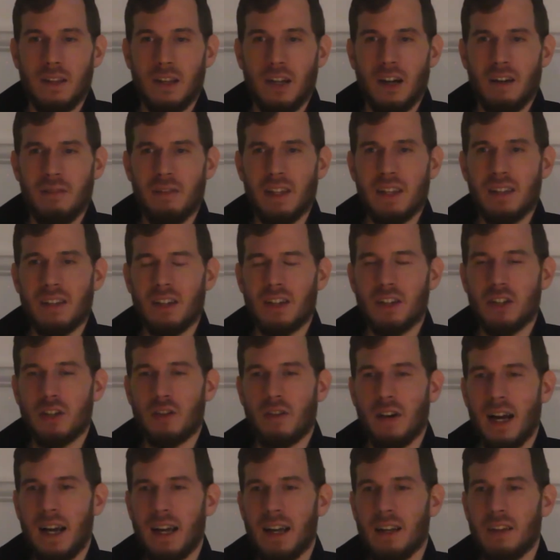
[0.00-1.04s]
the Ovos are
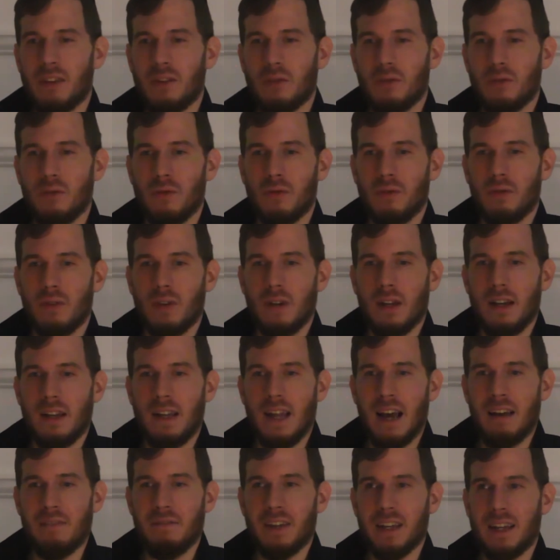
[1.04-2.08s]
trying to
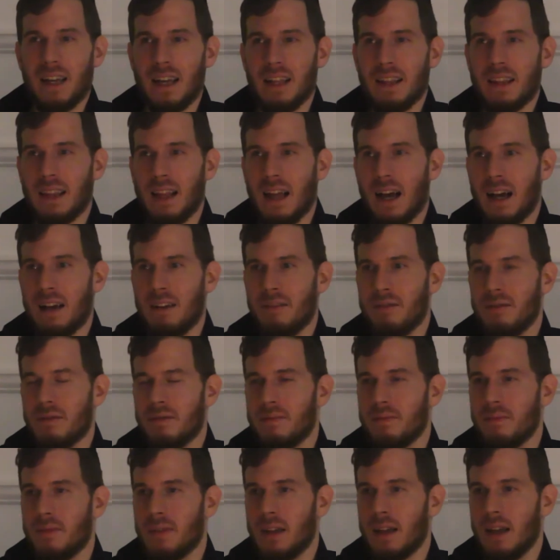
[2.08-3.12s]
navigate
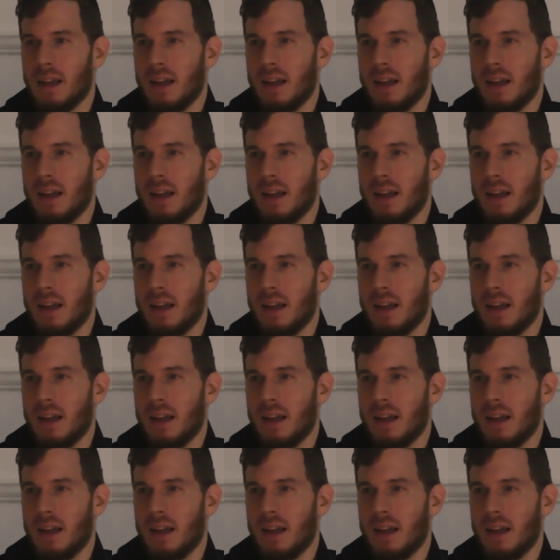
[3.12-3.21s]
life,